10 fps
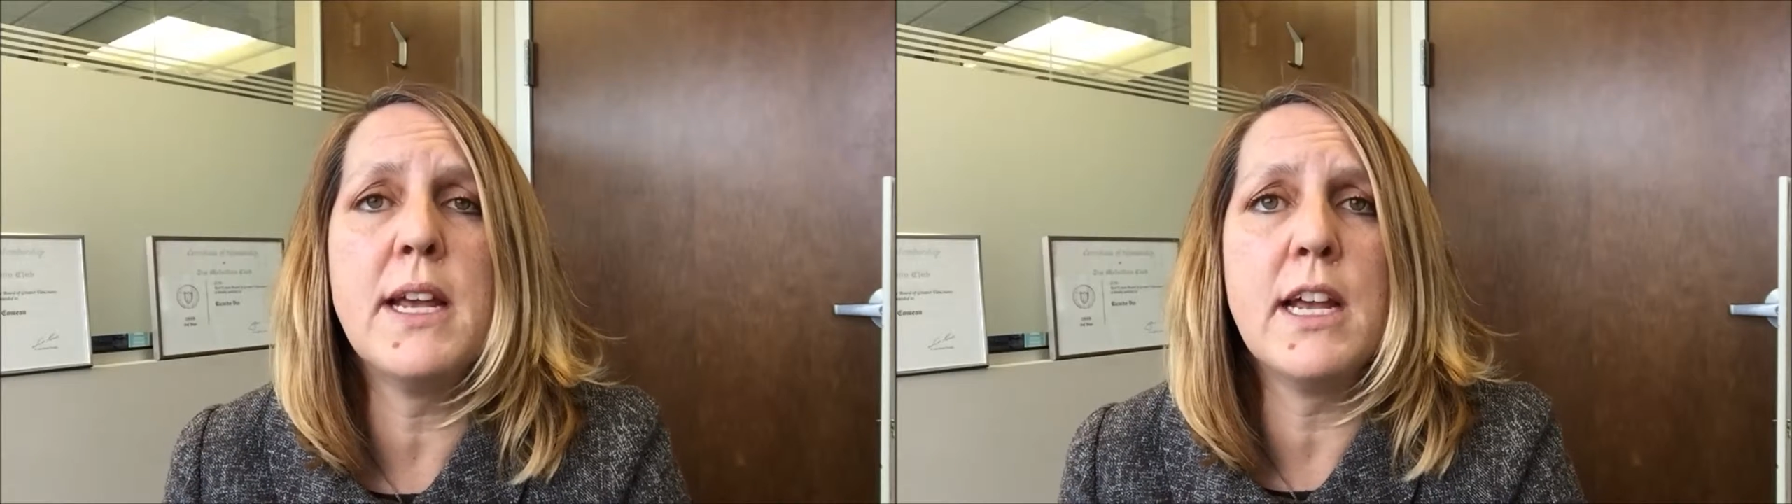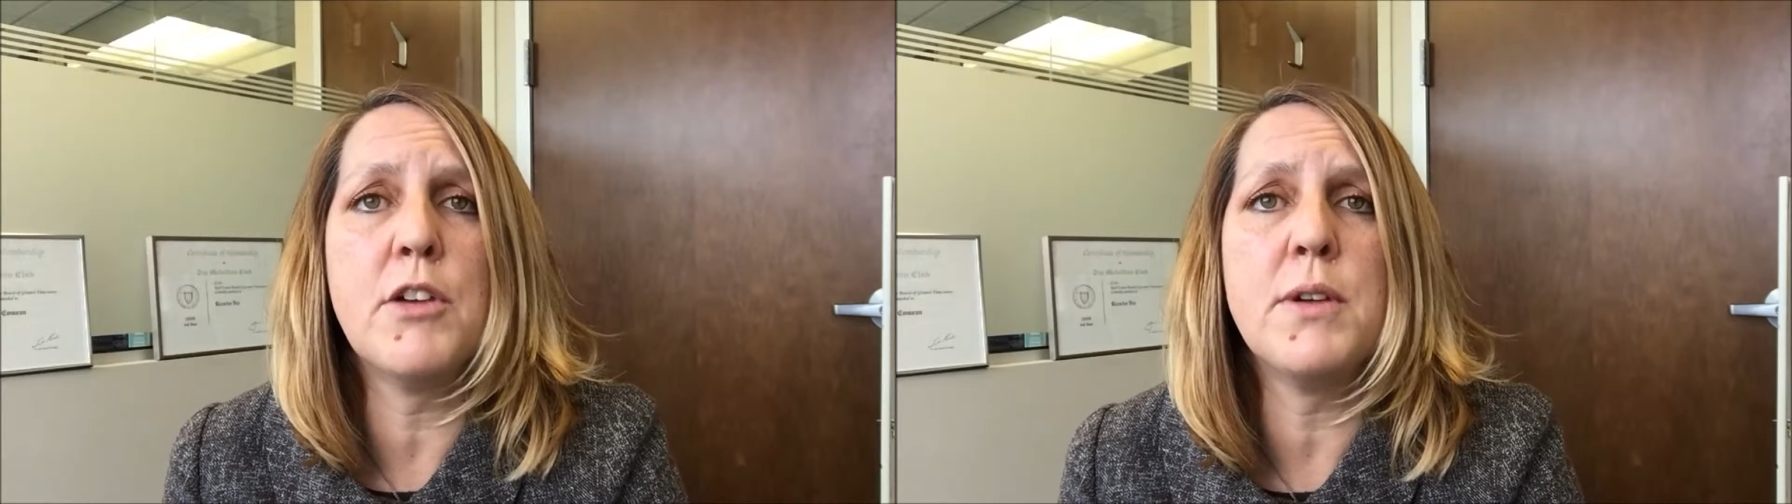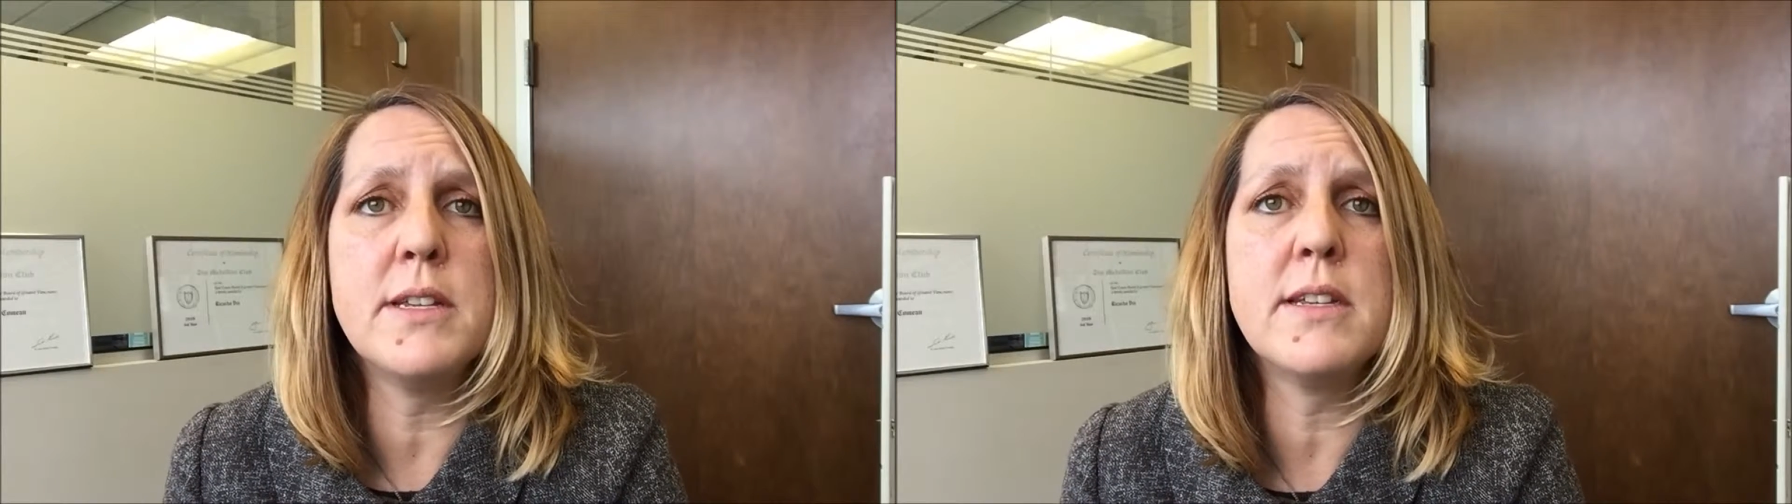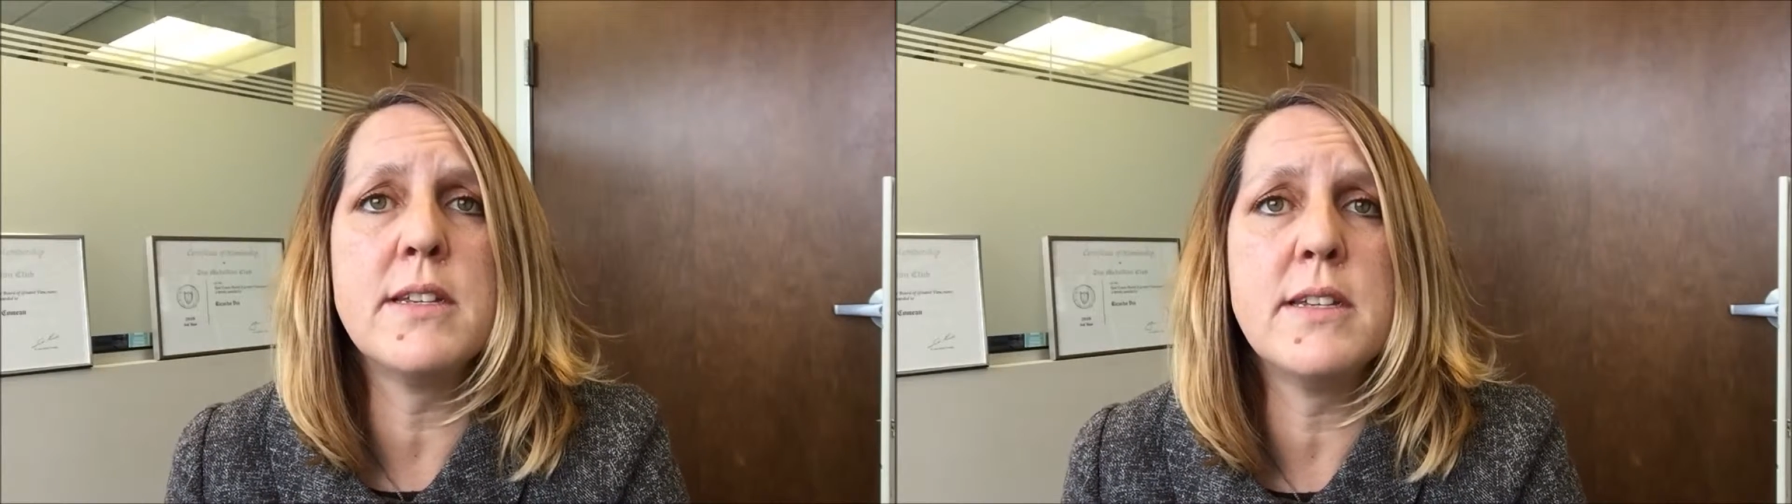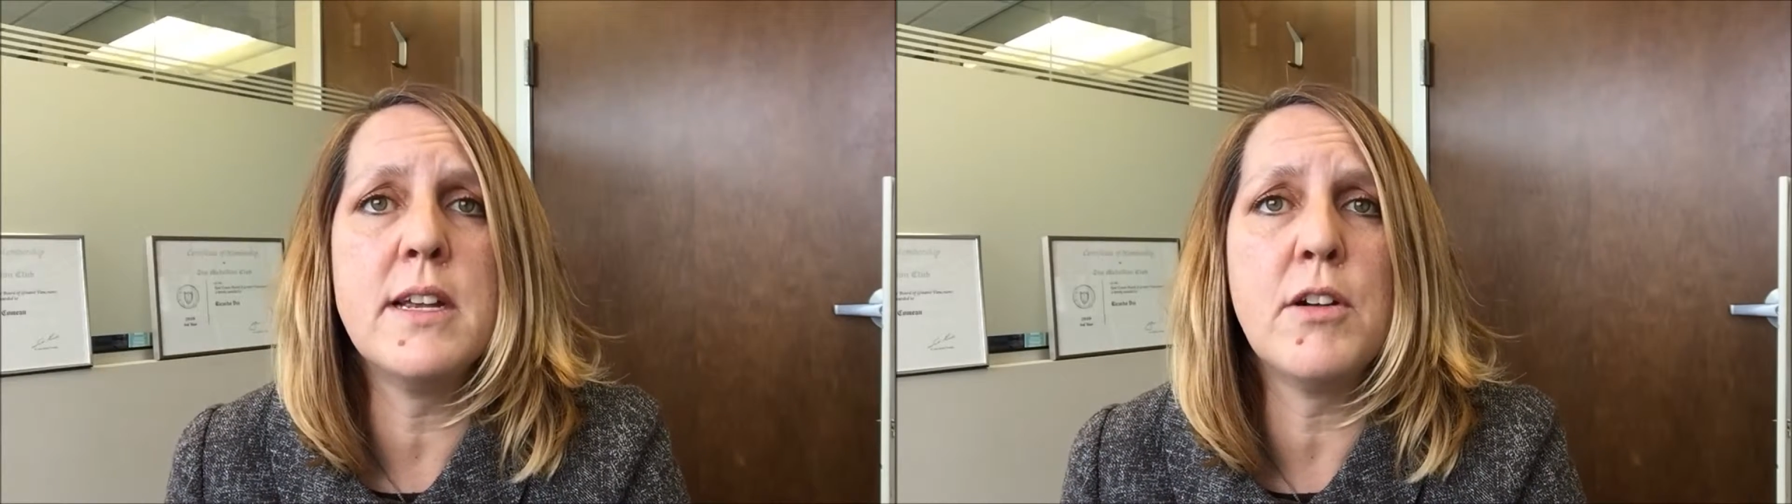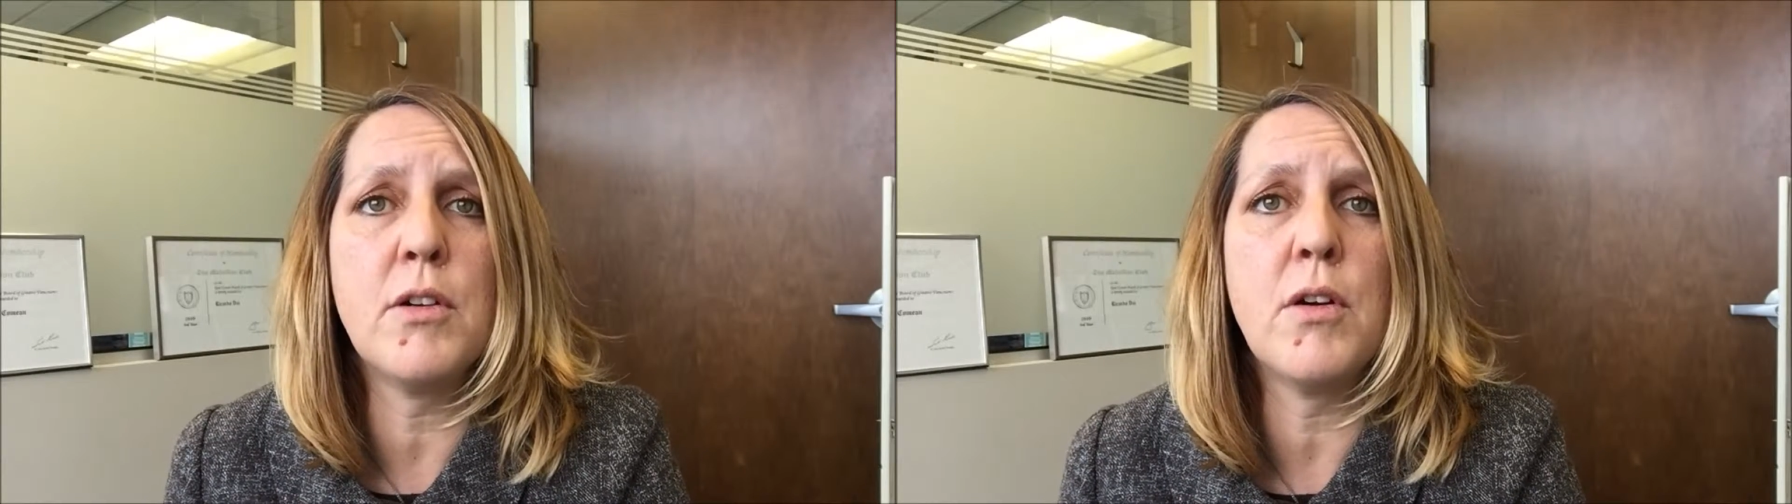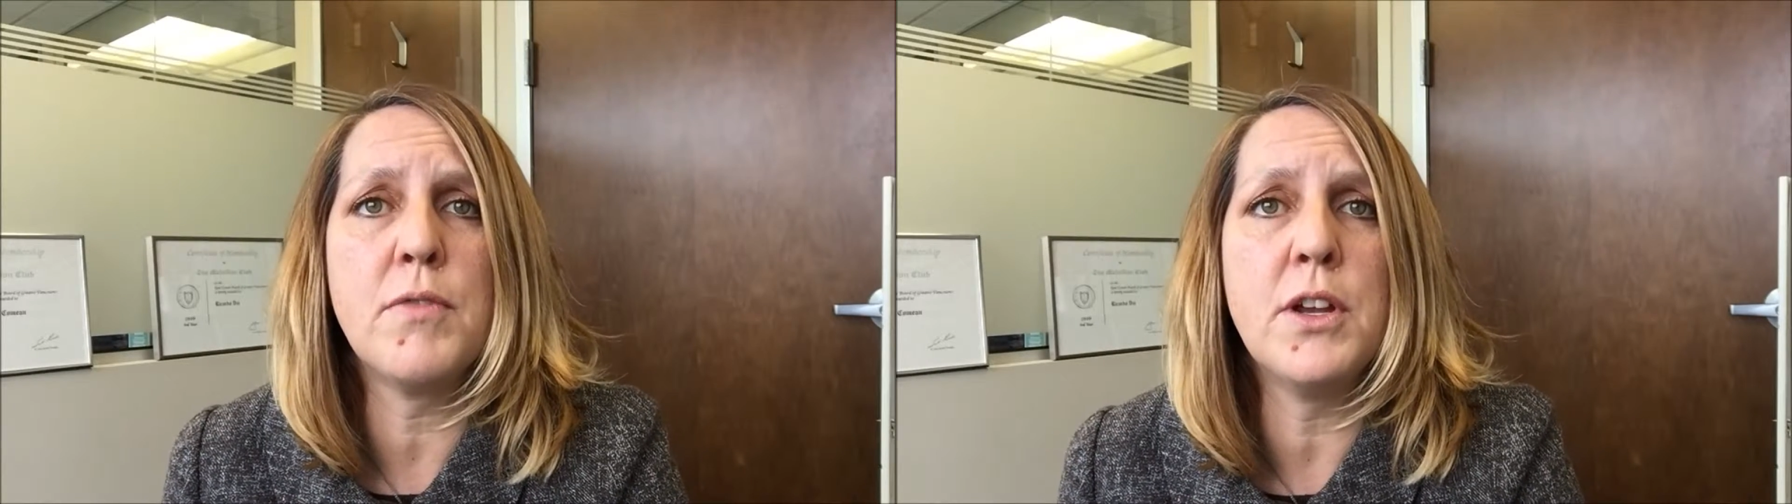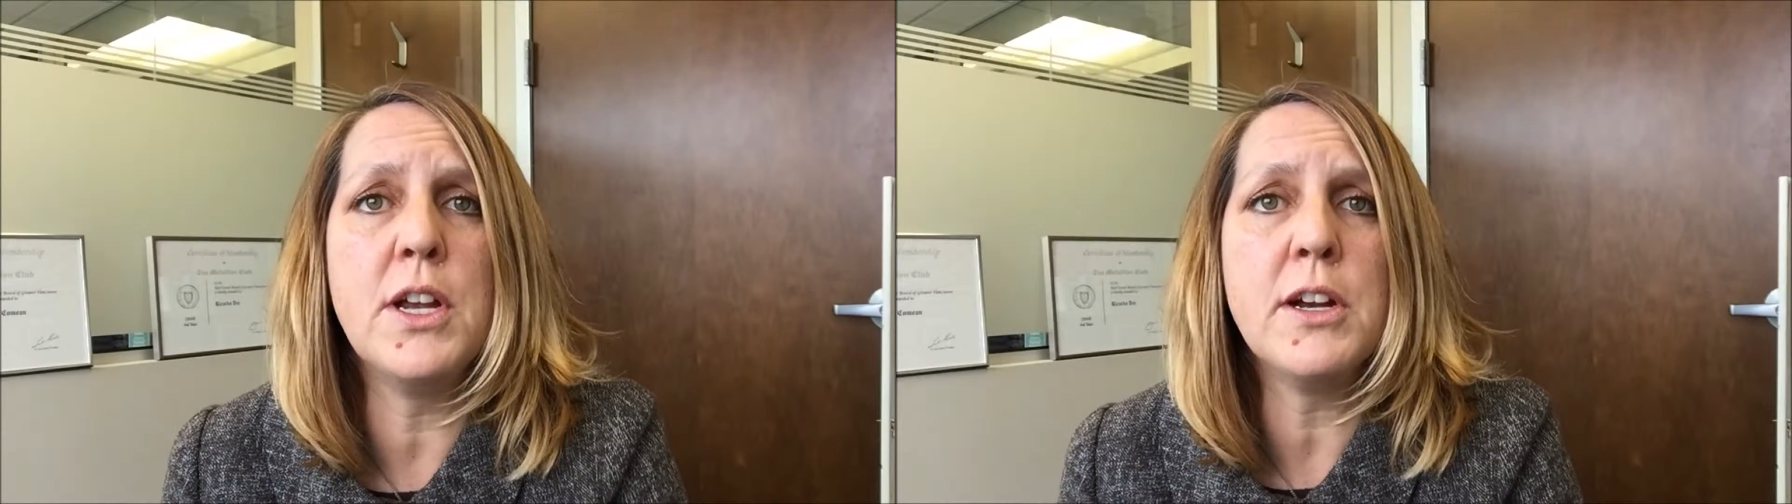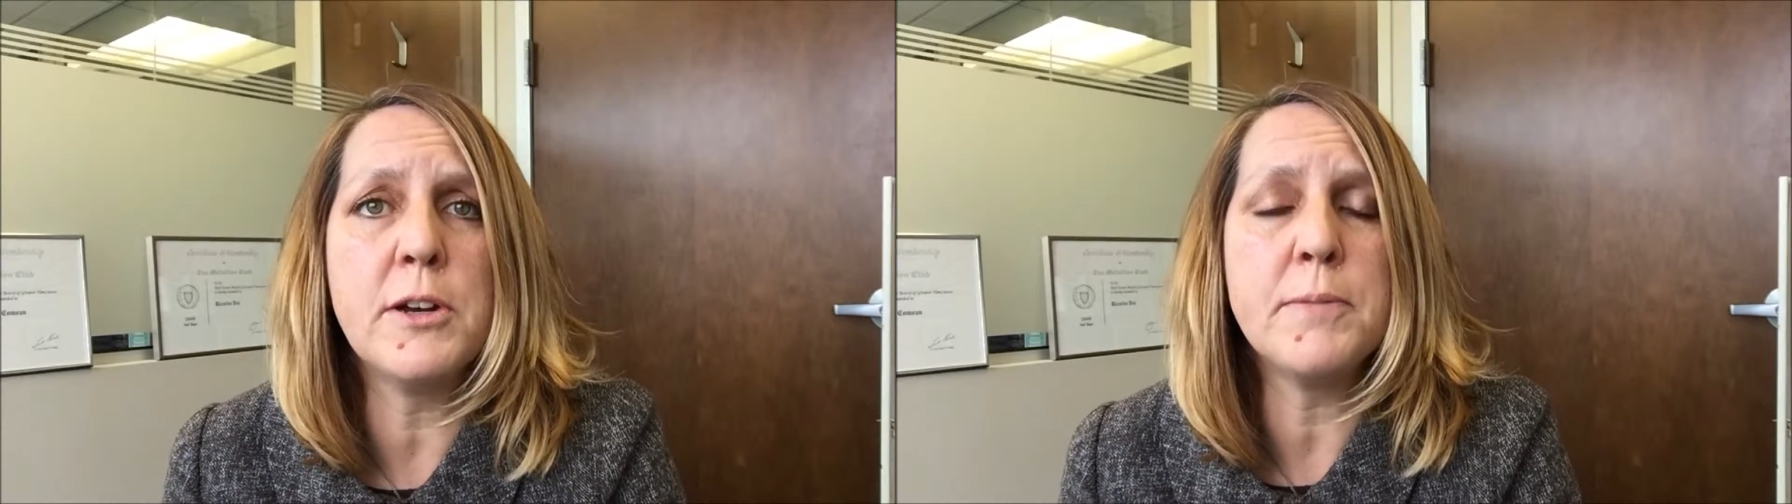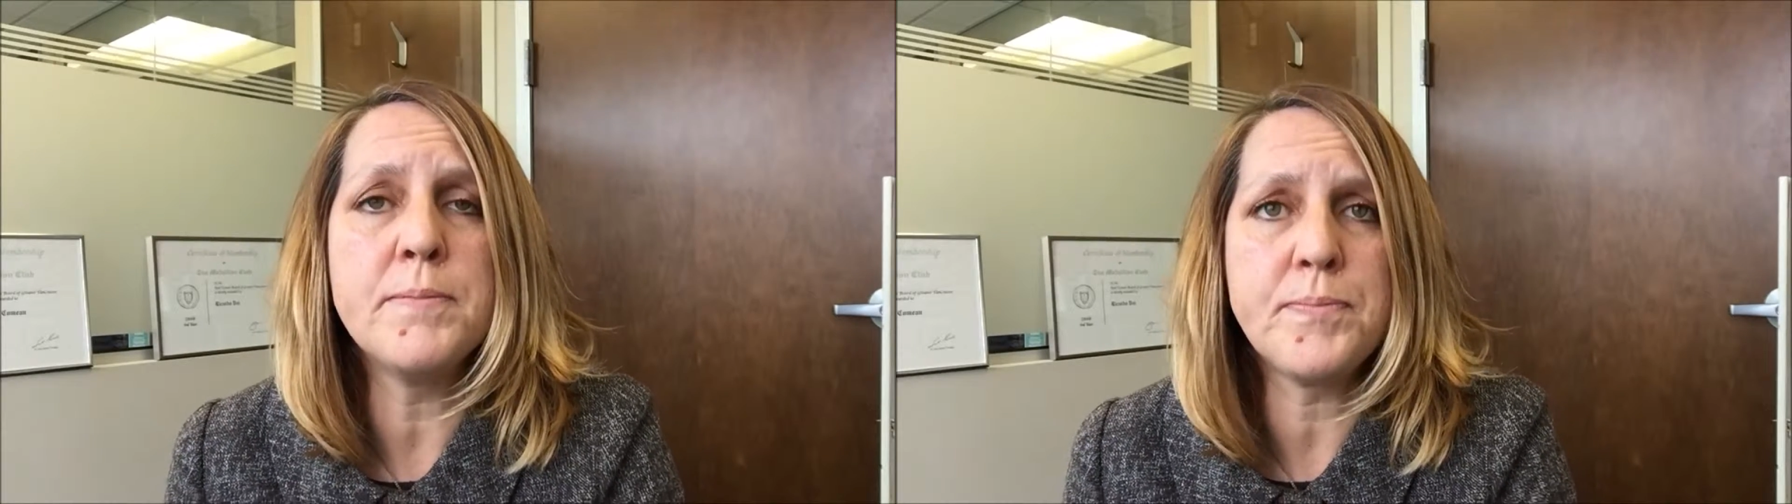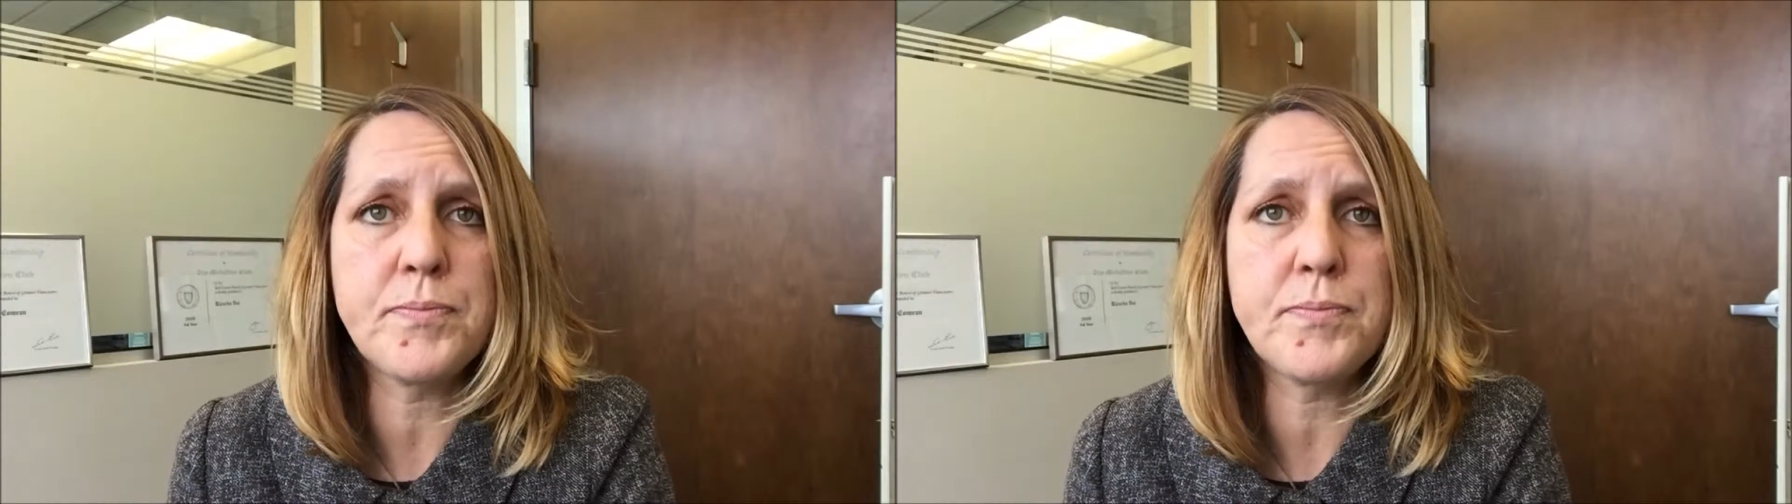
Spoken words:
increases year over year.